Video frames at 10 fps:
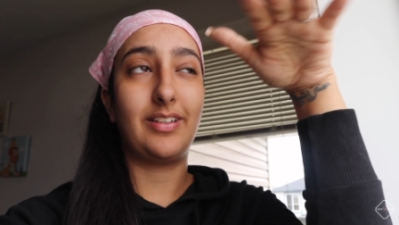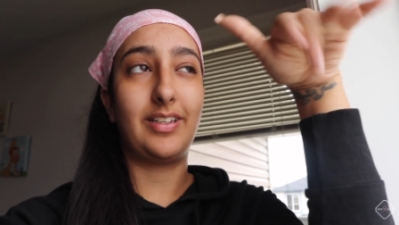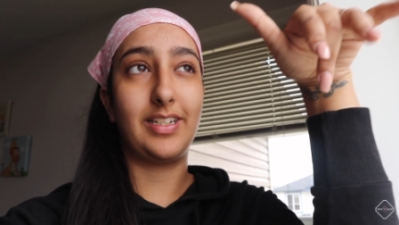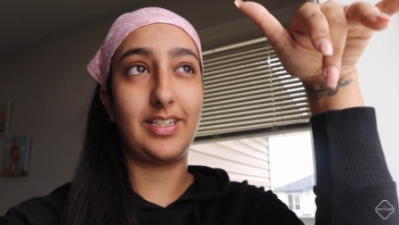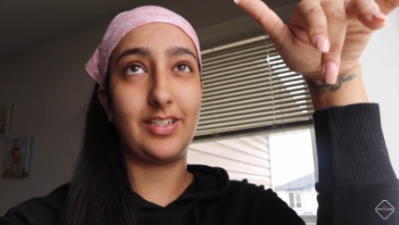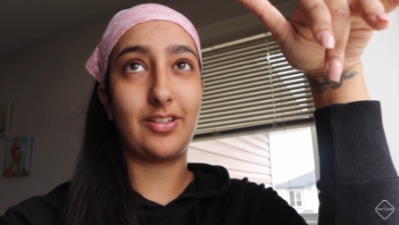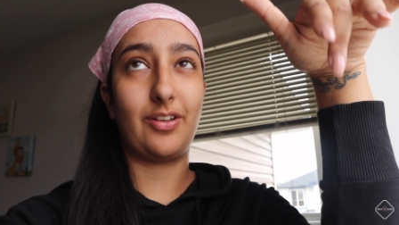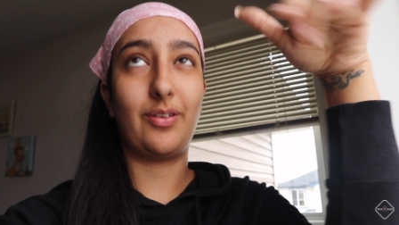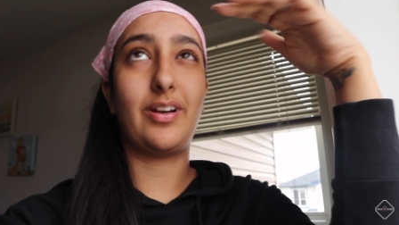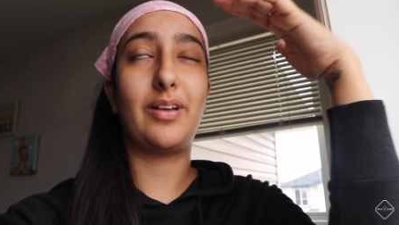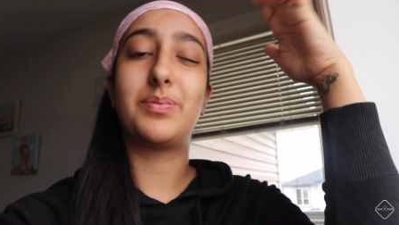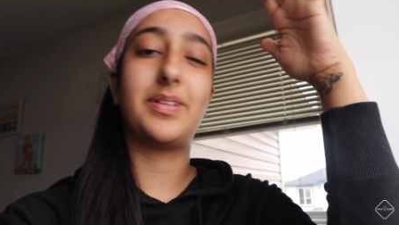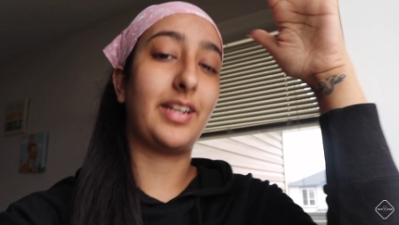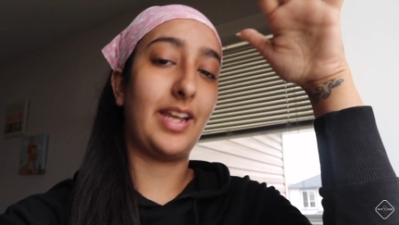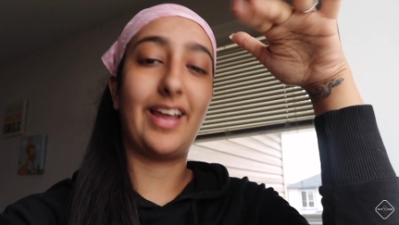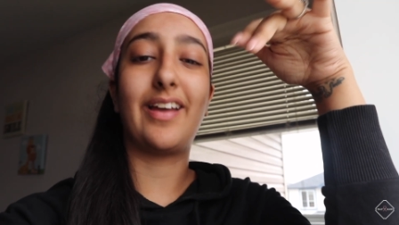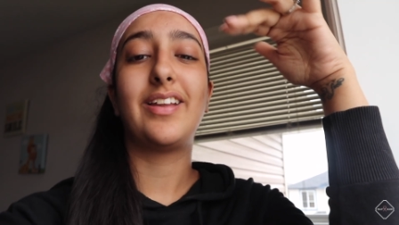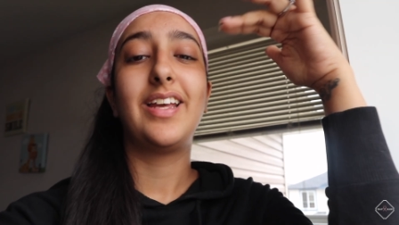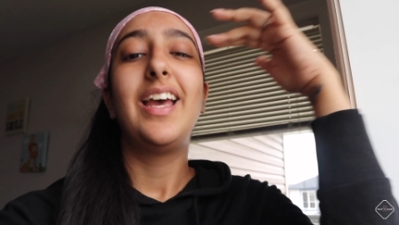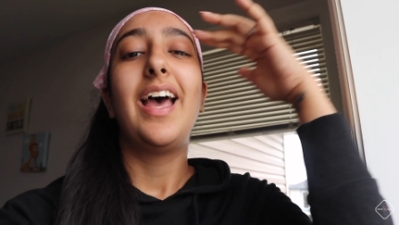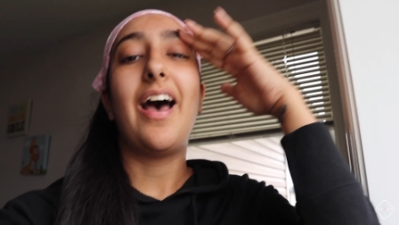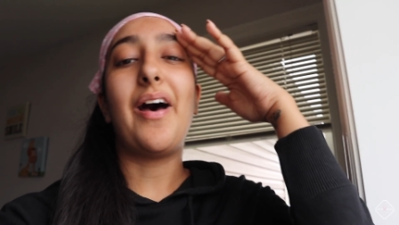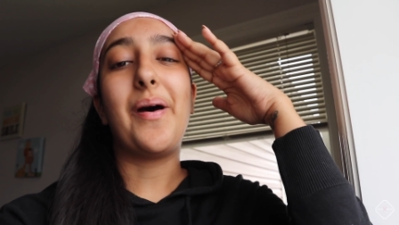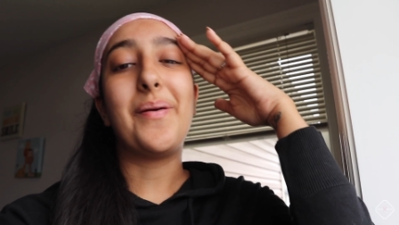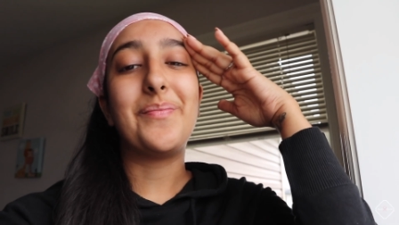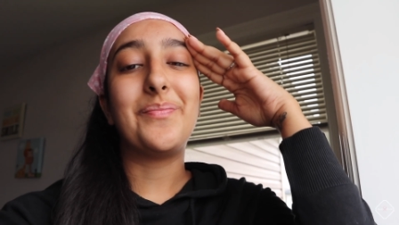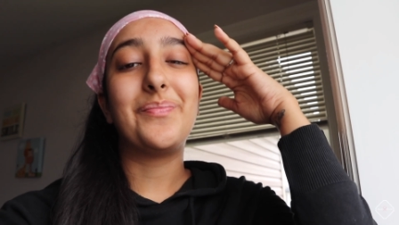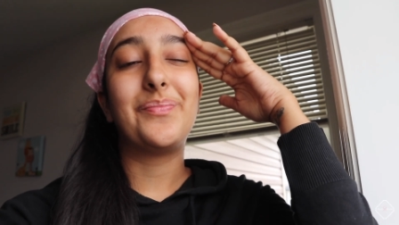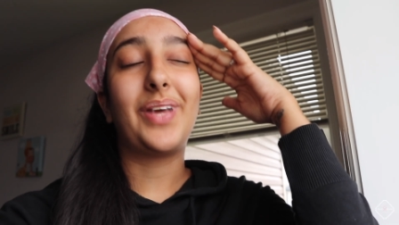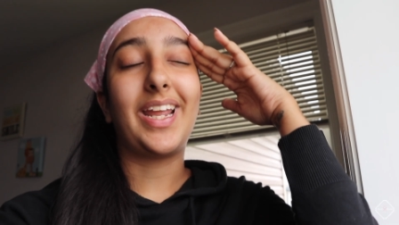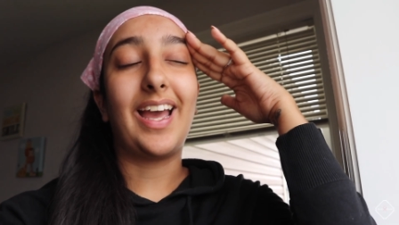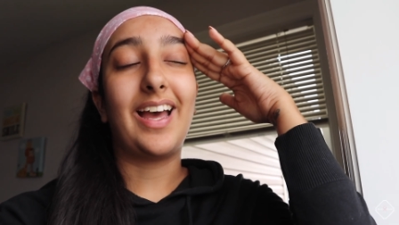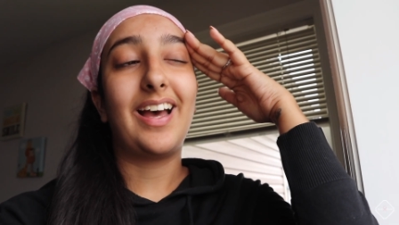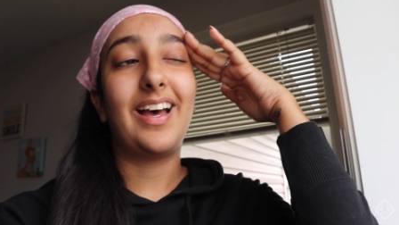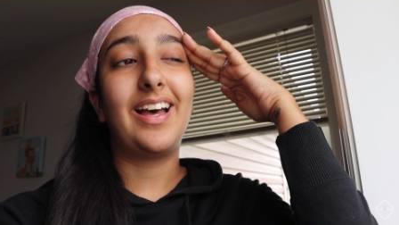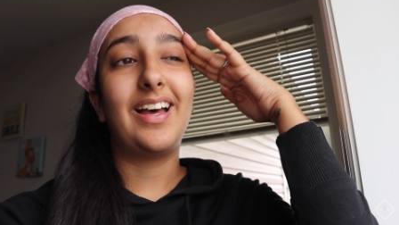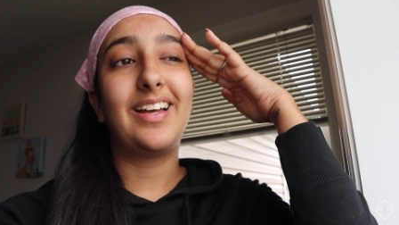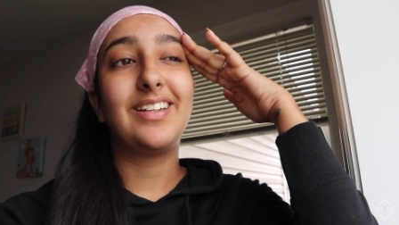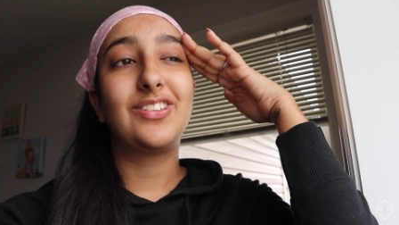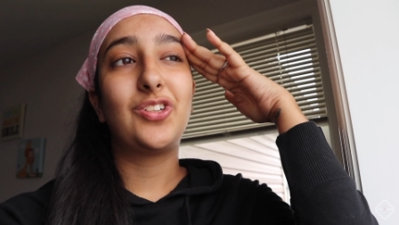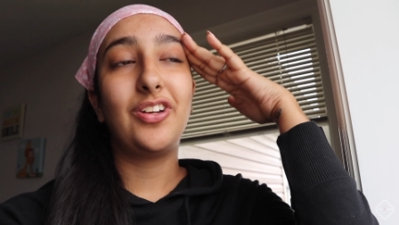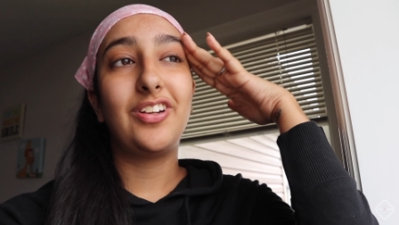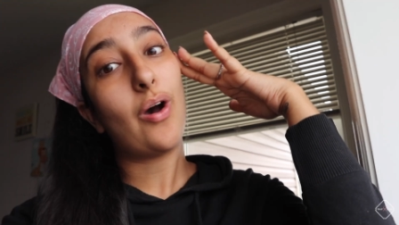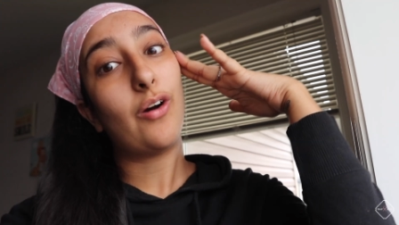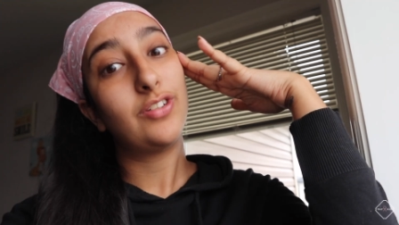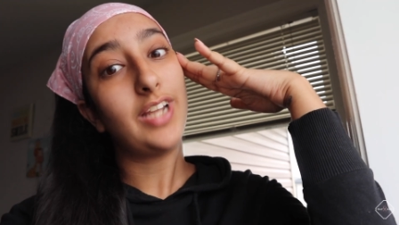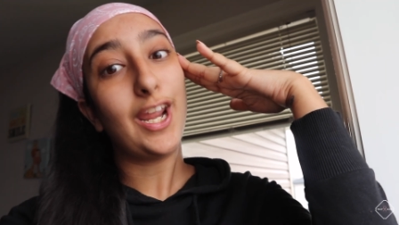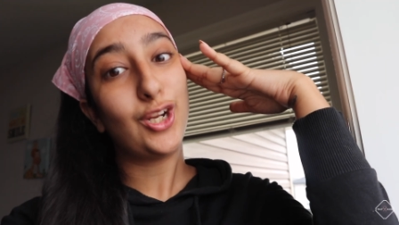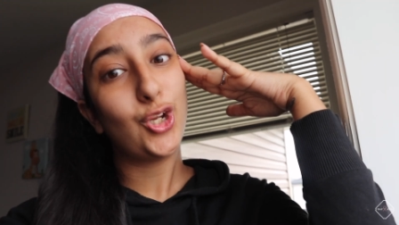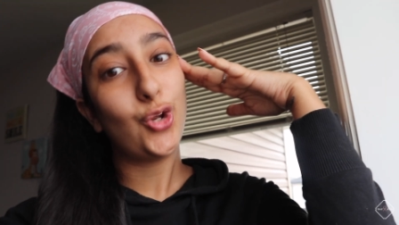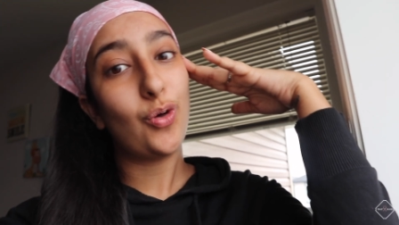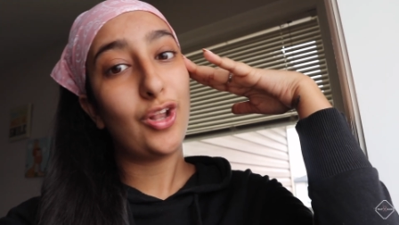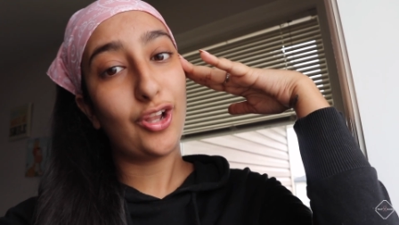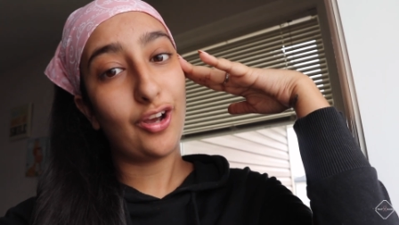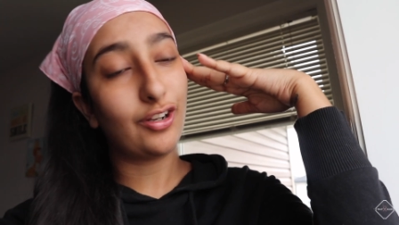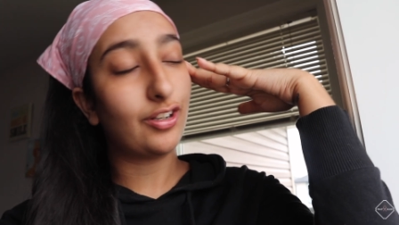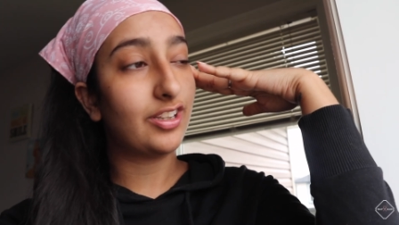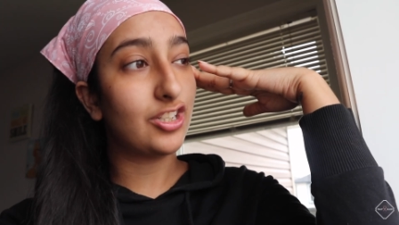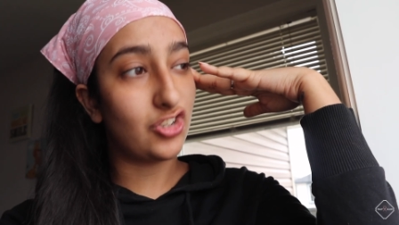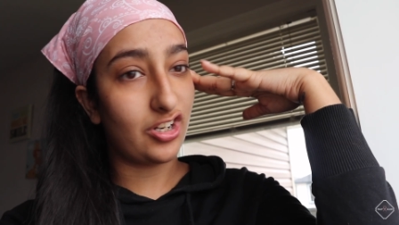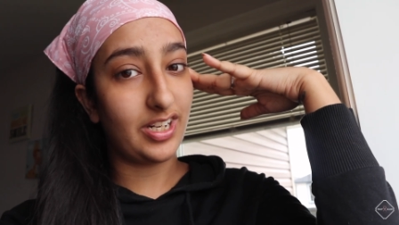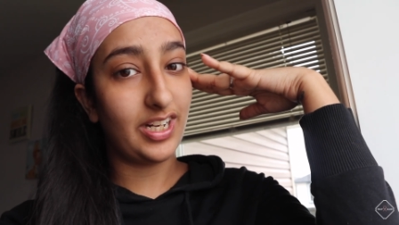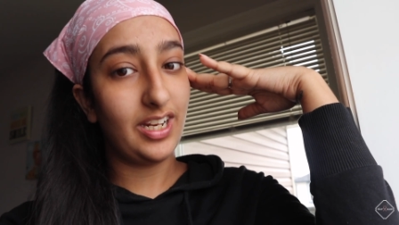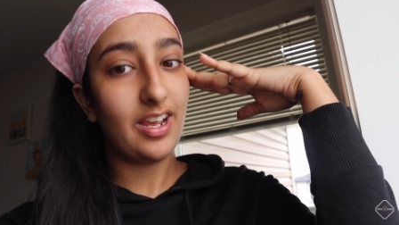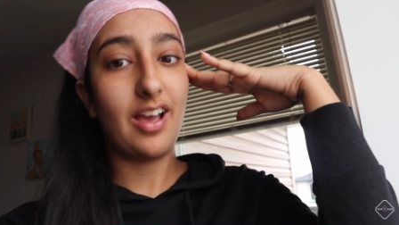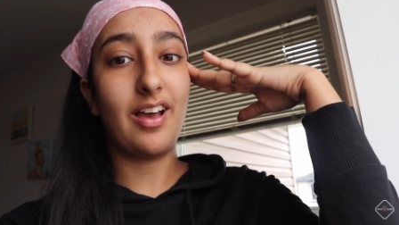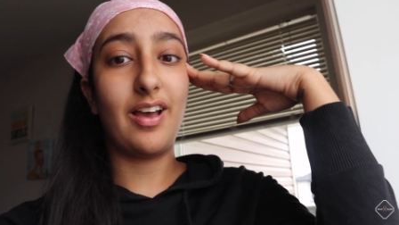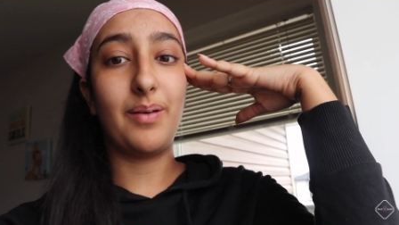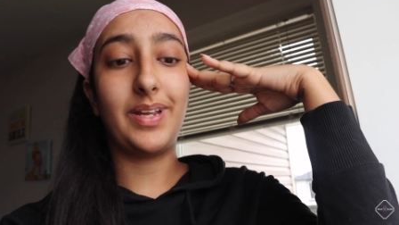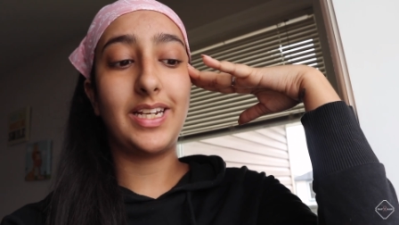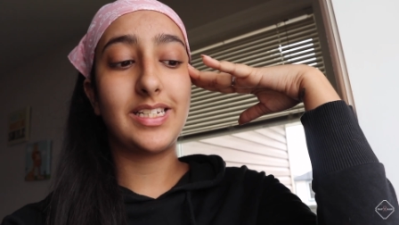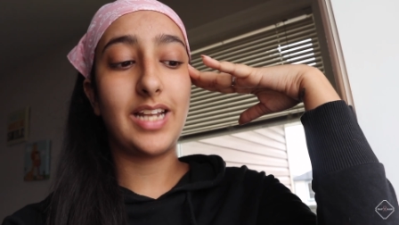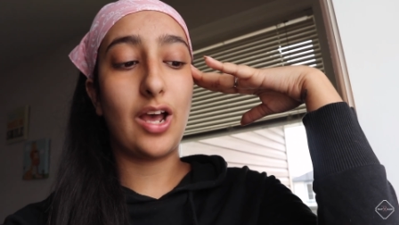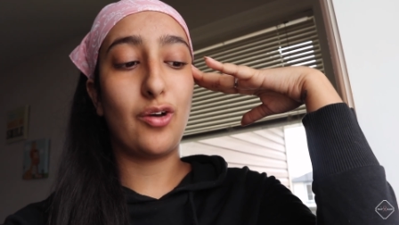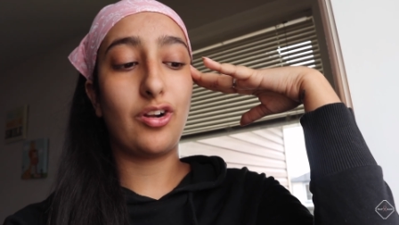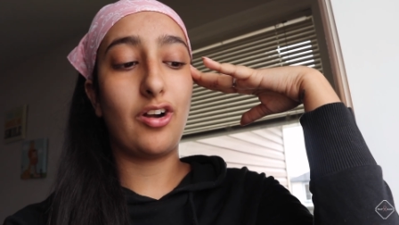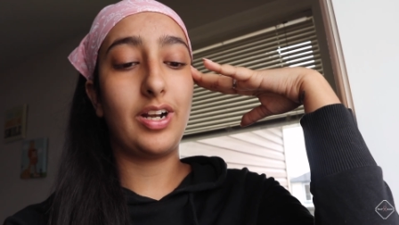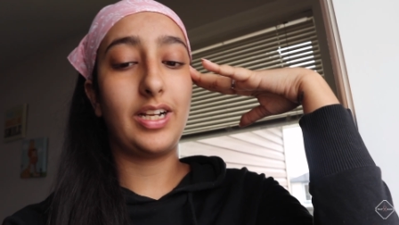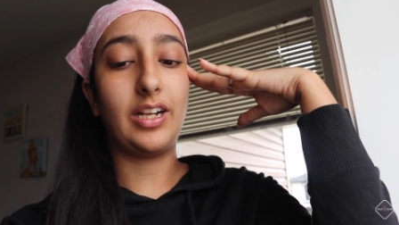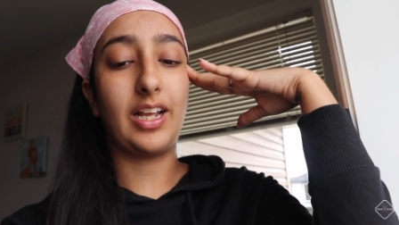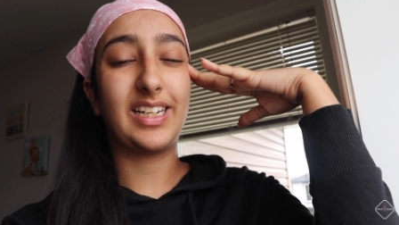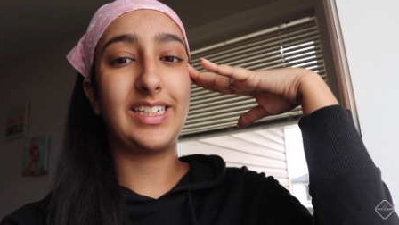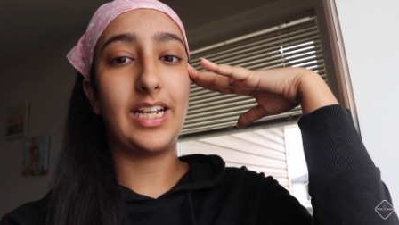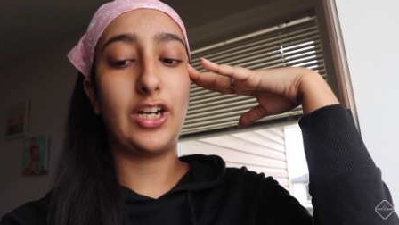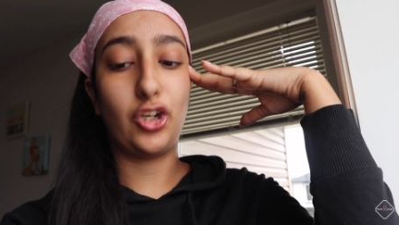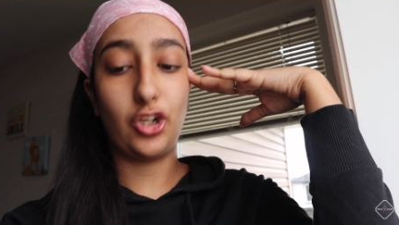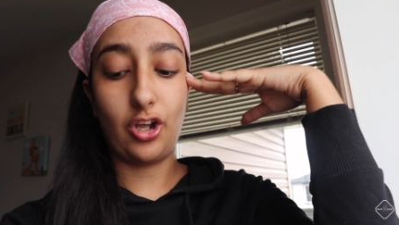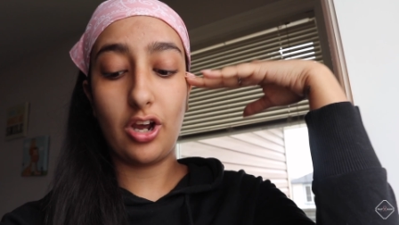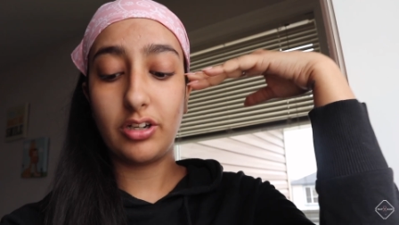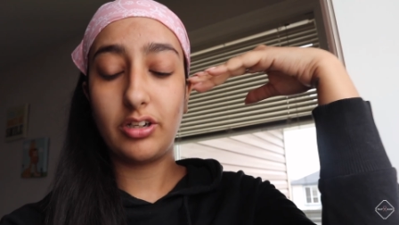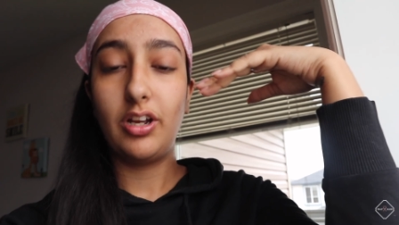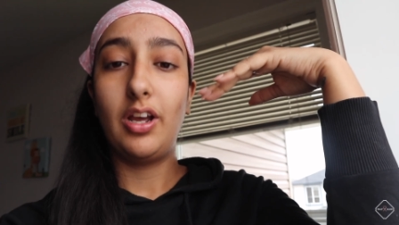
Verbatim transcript: This is going up, so yeah. Um, but yeah, uh, so I'll take you along the journey. Um, it's now currently like 10 o'clock.